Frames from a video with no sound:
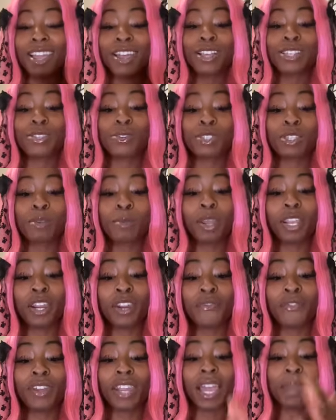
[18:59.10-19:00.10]
So somebody could
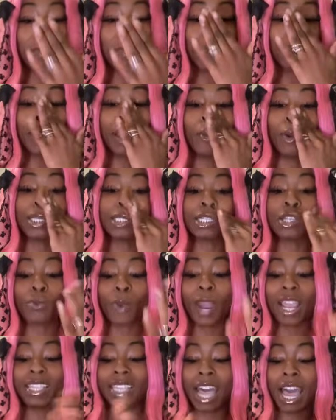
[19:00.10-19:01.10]
have felt like maybe there wasn't the
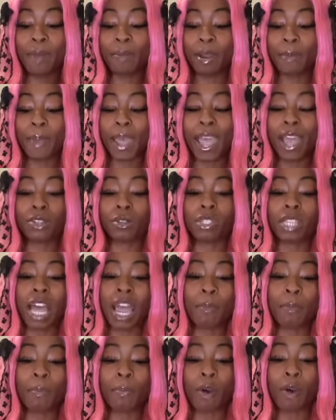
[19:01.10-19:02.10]
right time in the past or
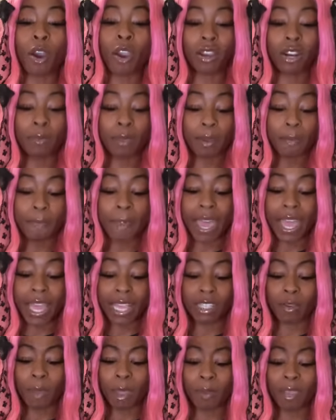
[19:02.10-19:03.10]
time apart could have been
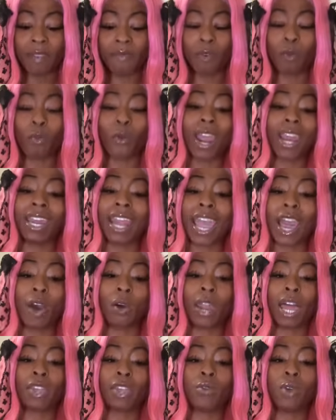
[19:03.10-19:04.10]
best or maybe even right now,
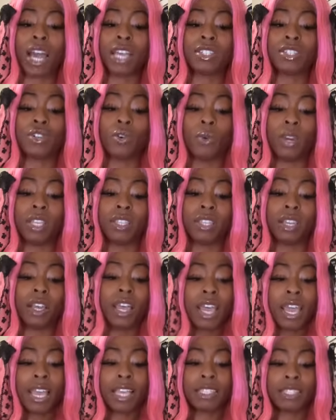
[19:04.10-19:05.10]
like you guys still need to,
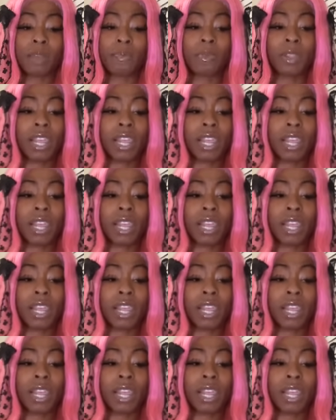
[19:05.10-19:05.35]
it's something